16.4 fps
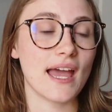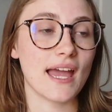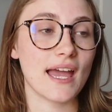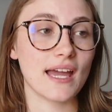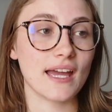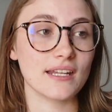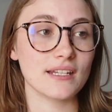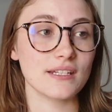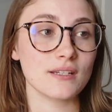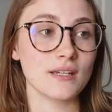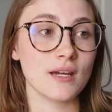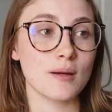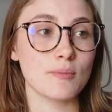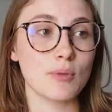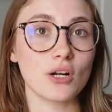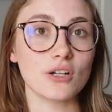And
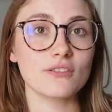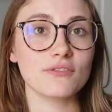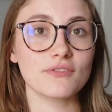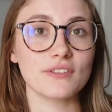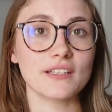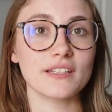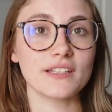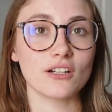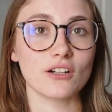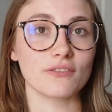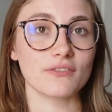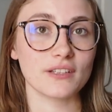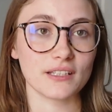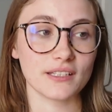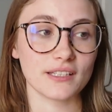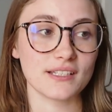part of feeling our
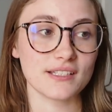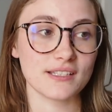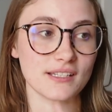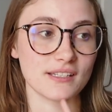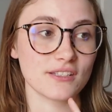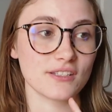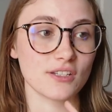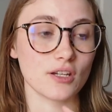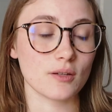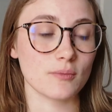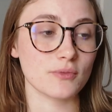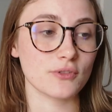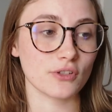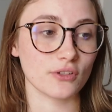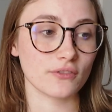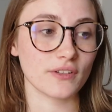feelings is
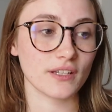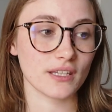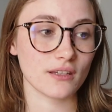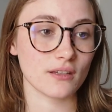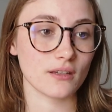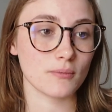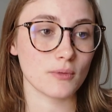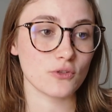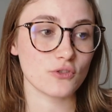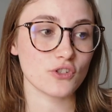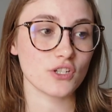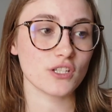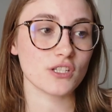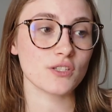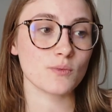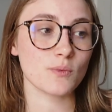observing the
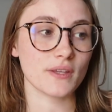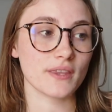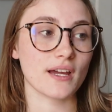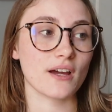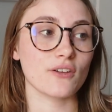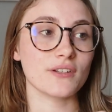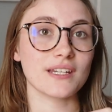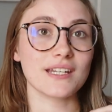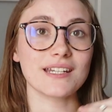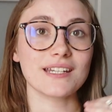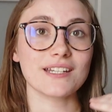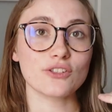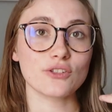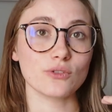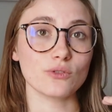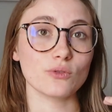emotions without needing
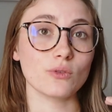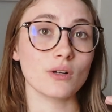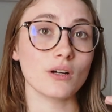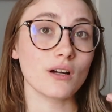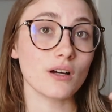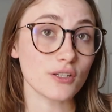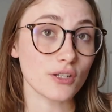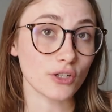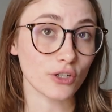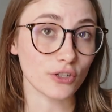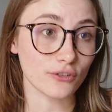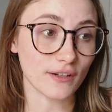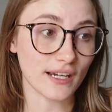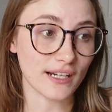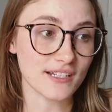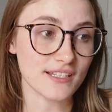to
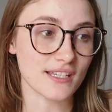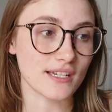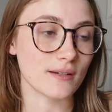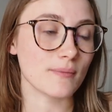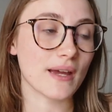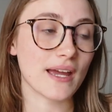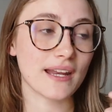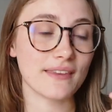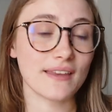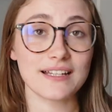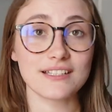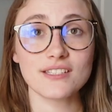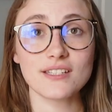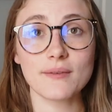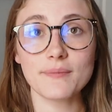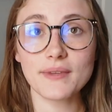correct them. And
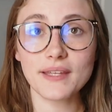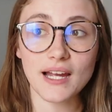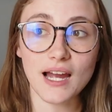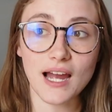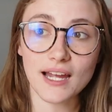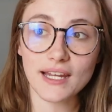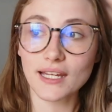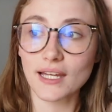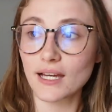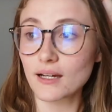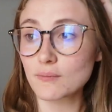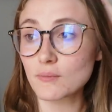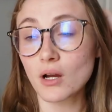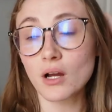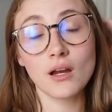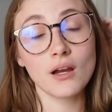that's something I
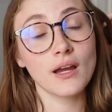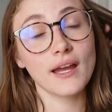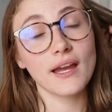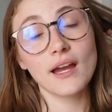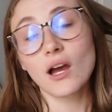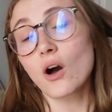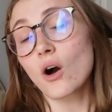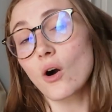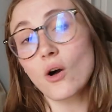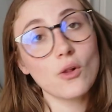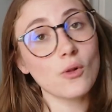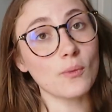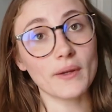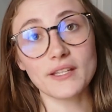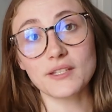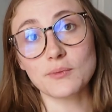am
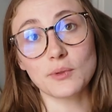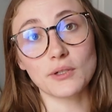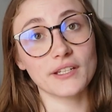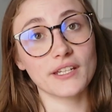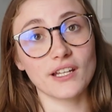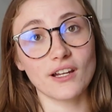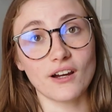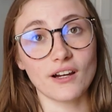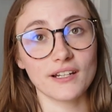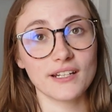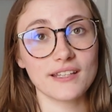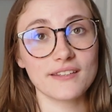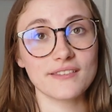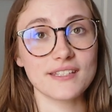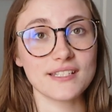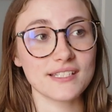always working on
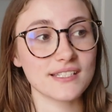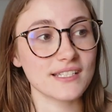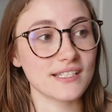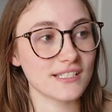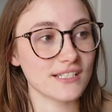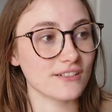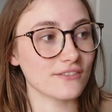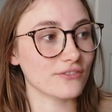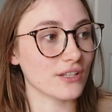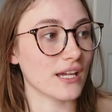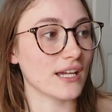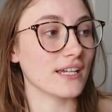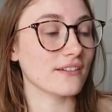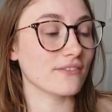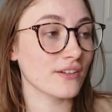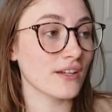in this season of
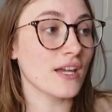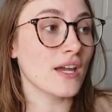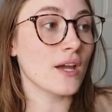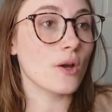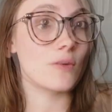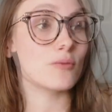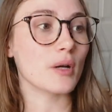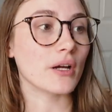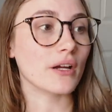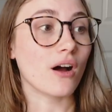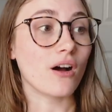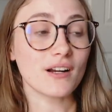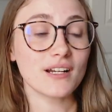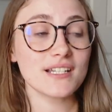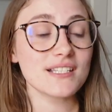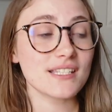life. But
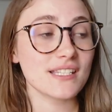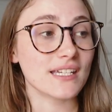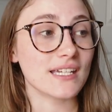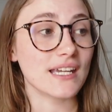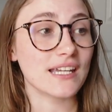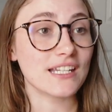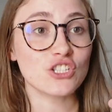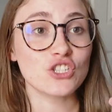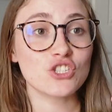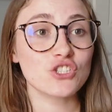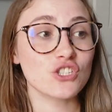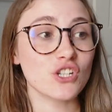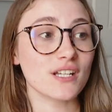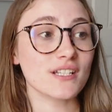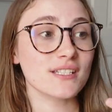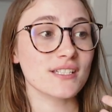honestly, it's
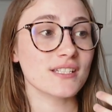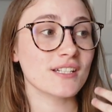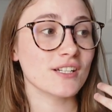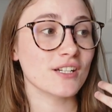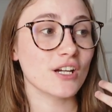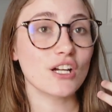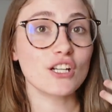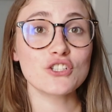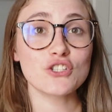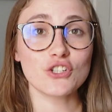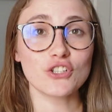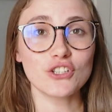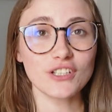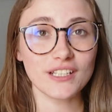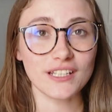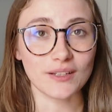just a
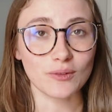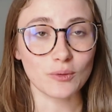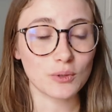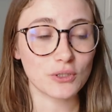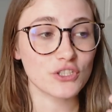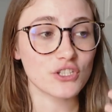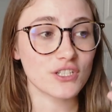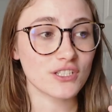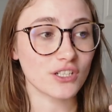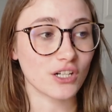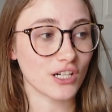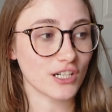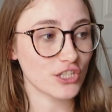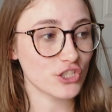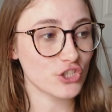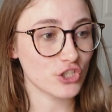journey. We're just
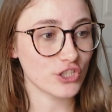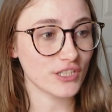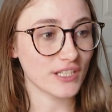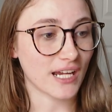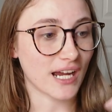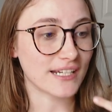on a journey.